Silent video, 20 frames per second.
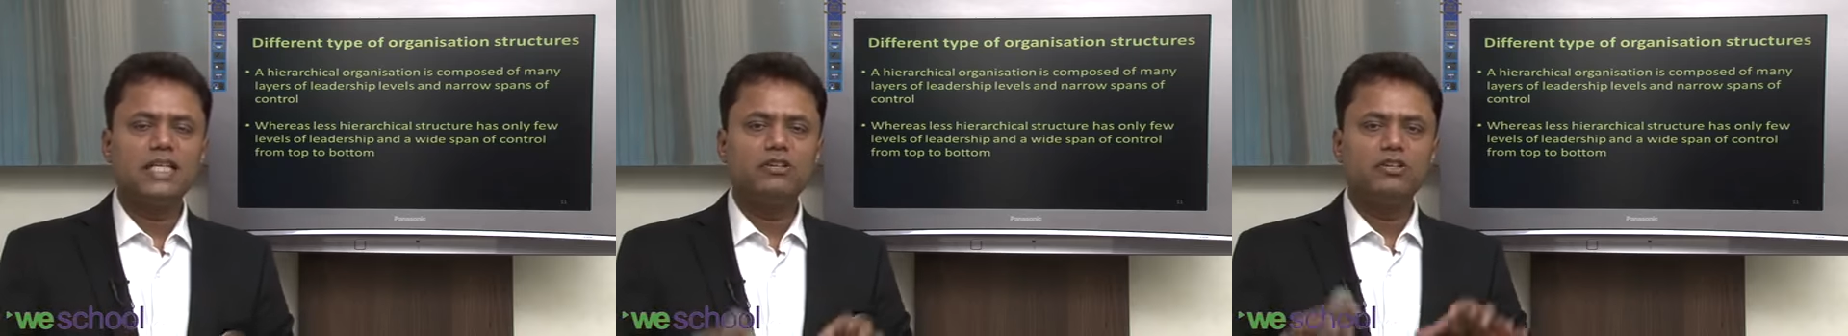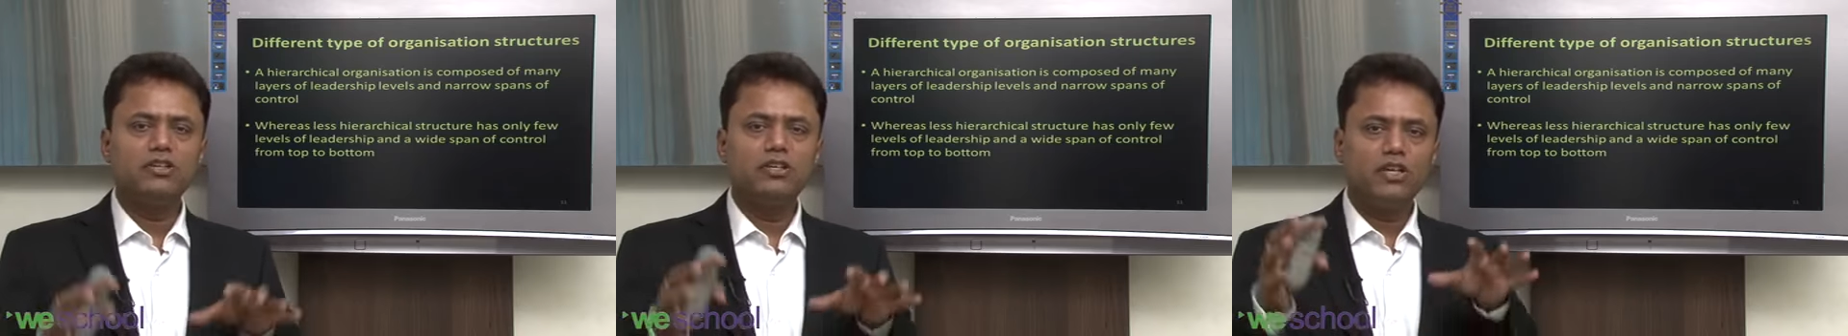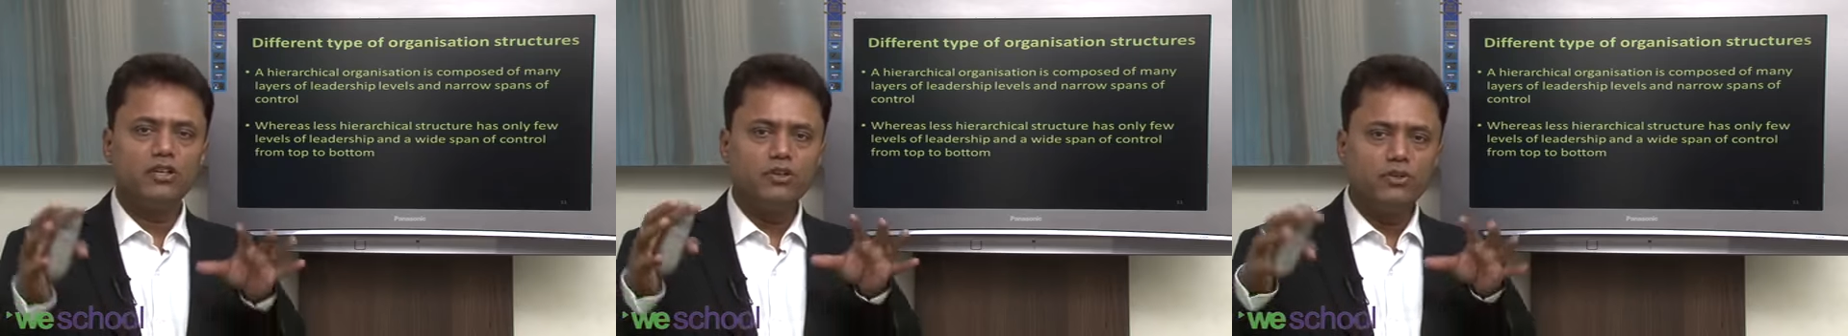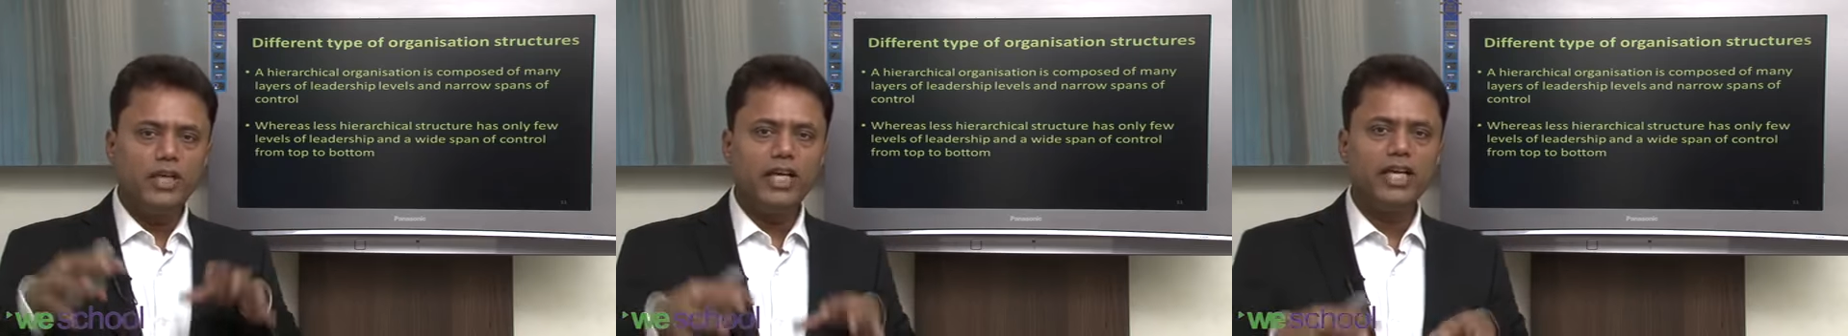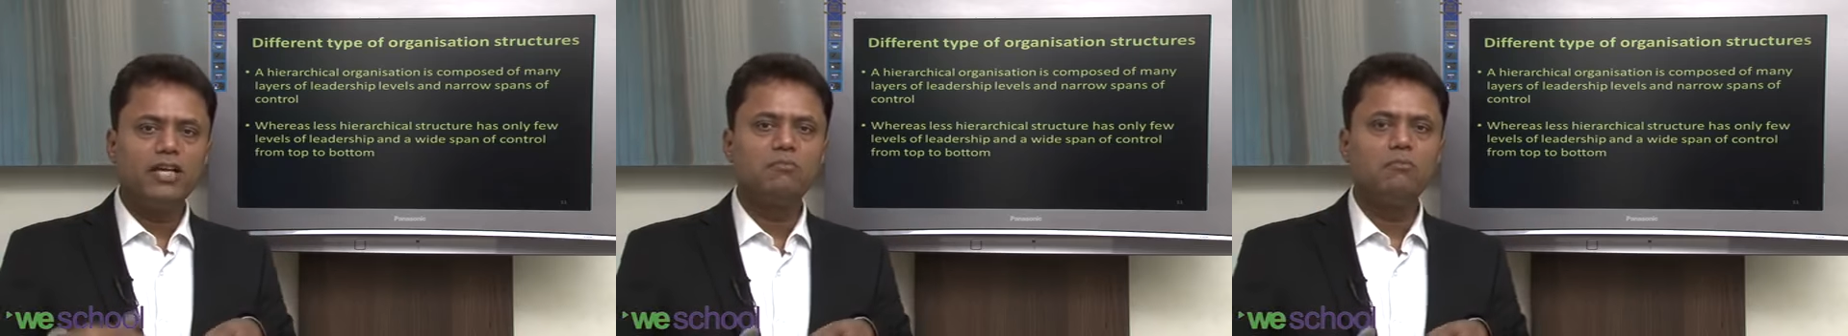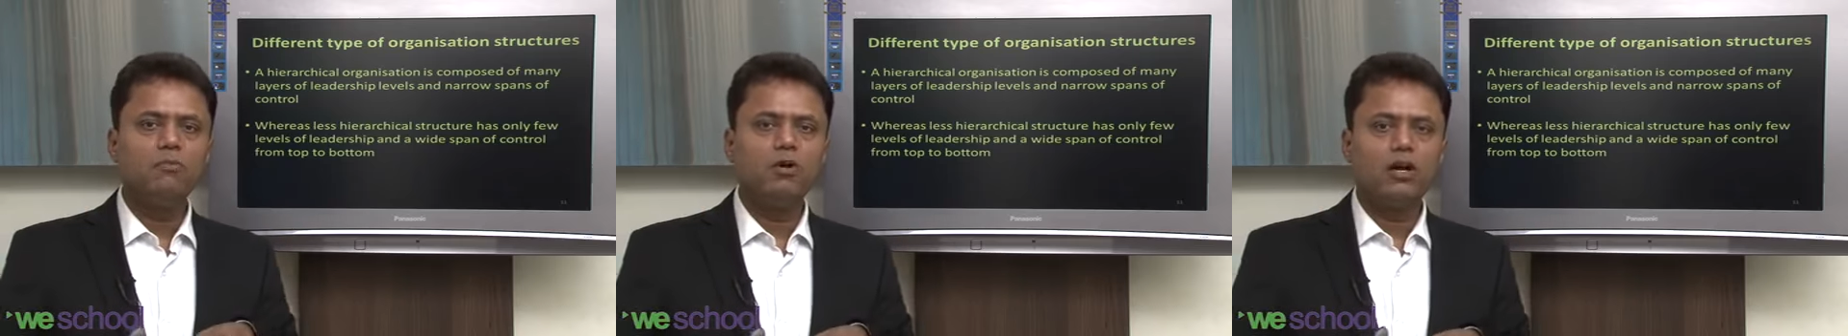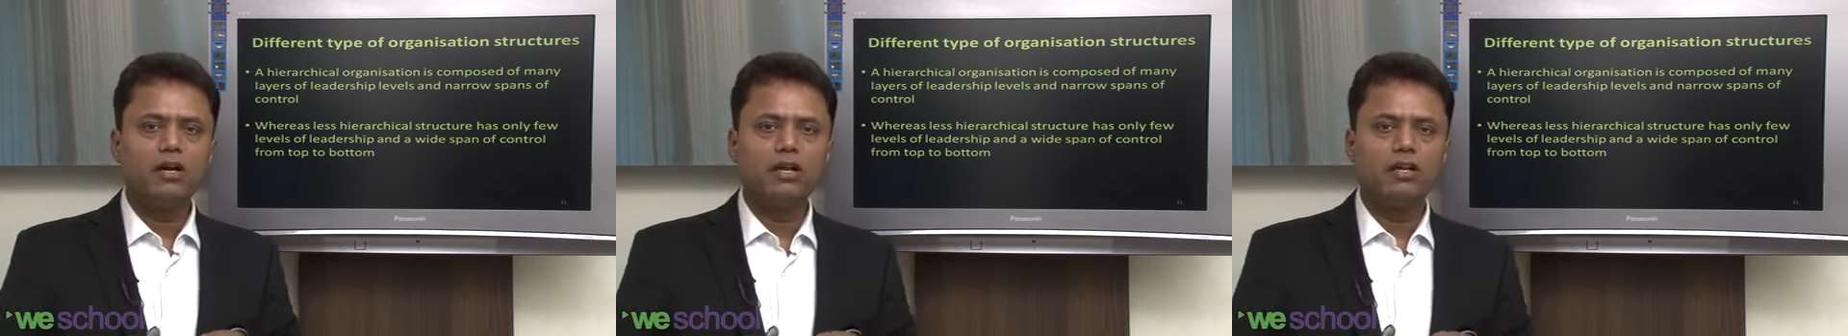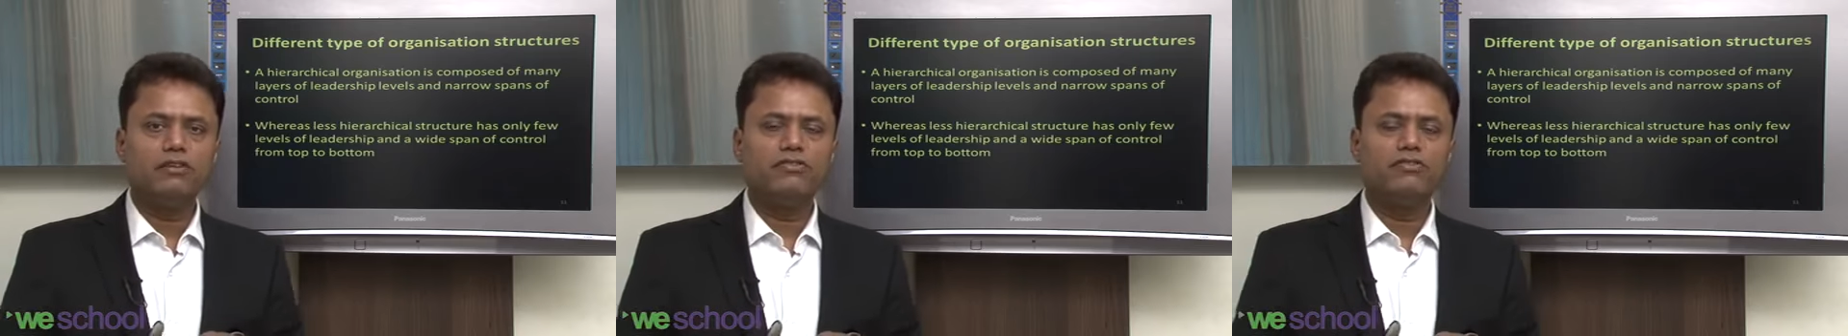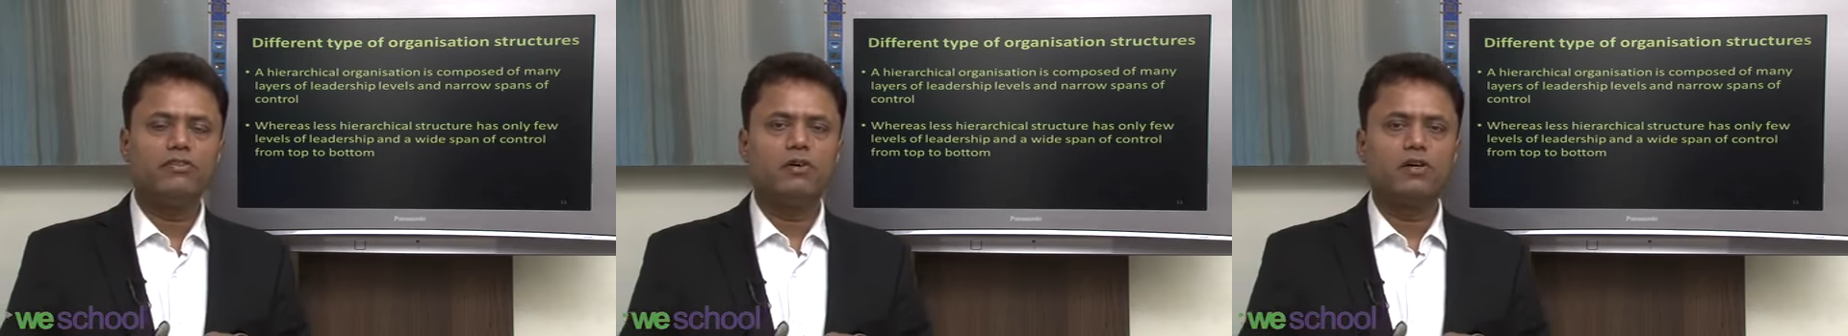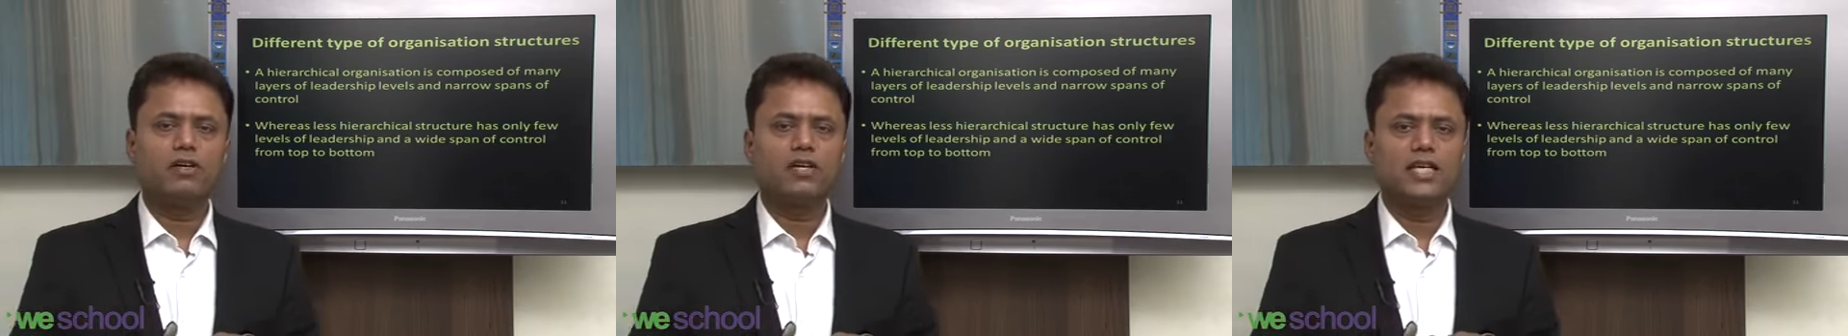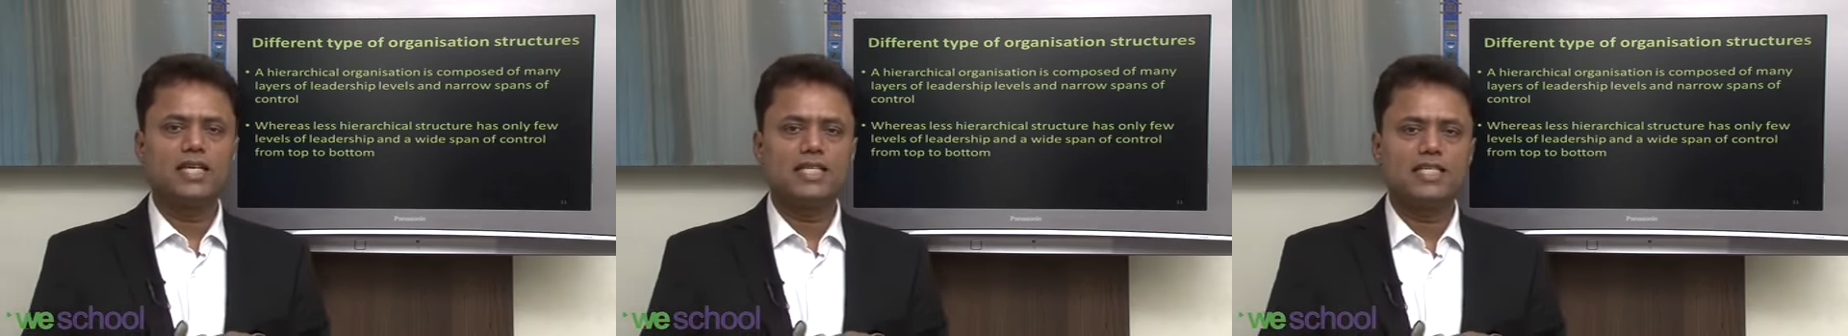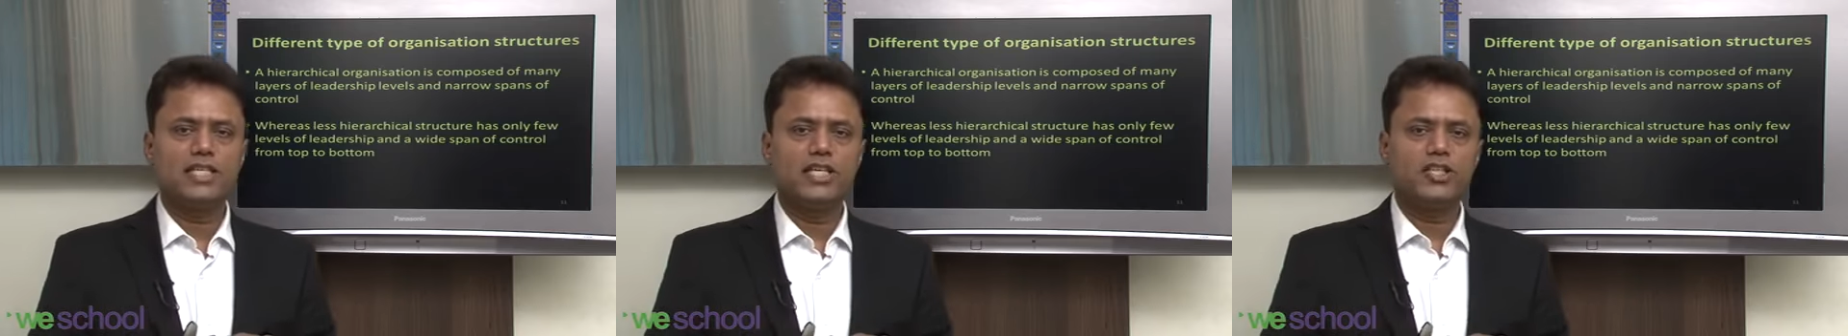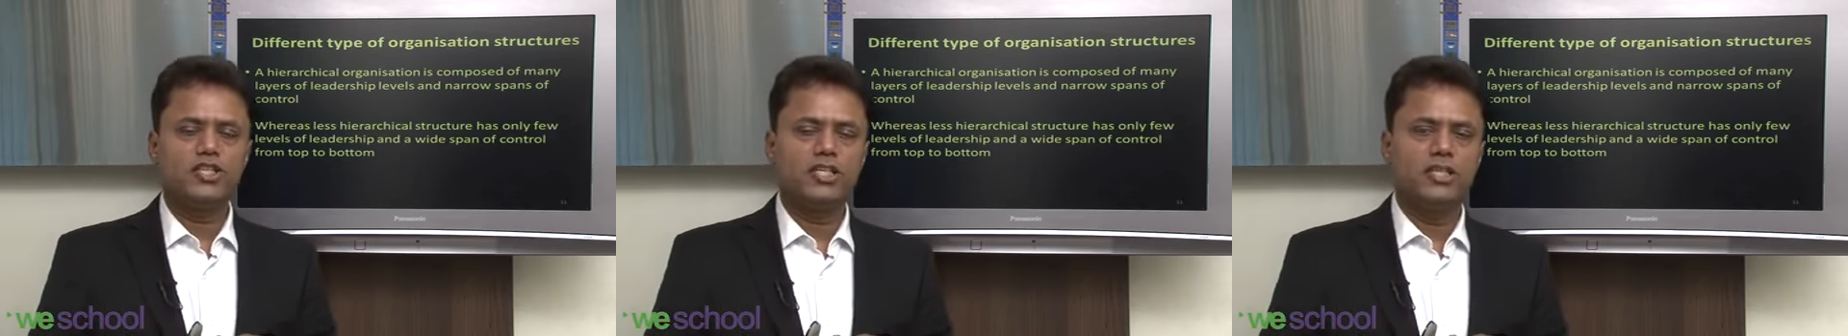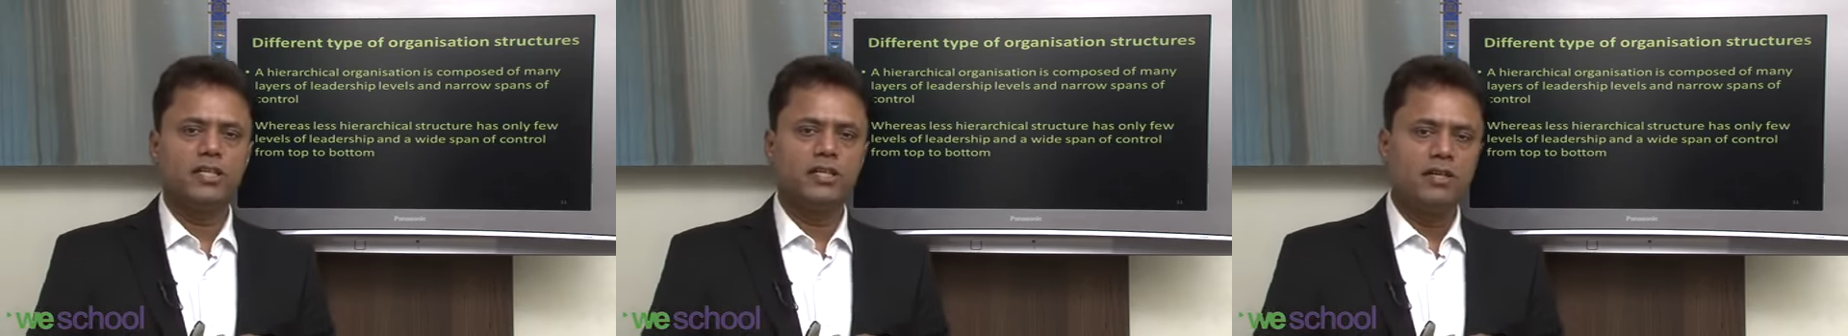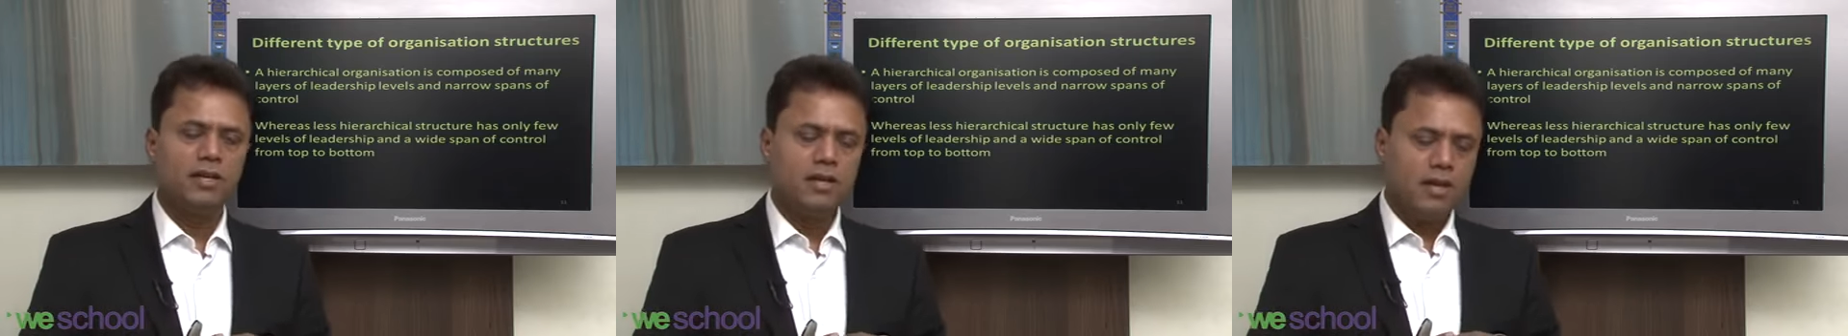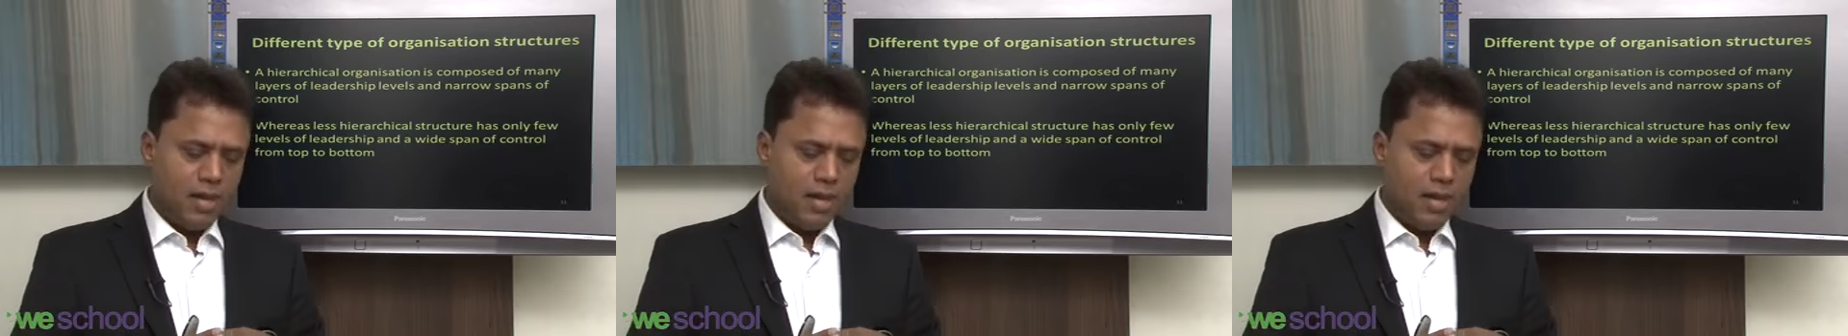your unique model of organization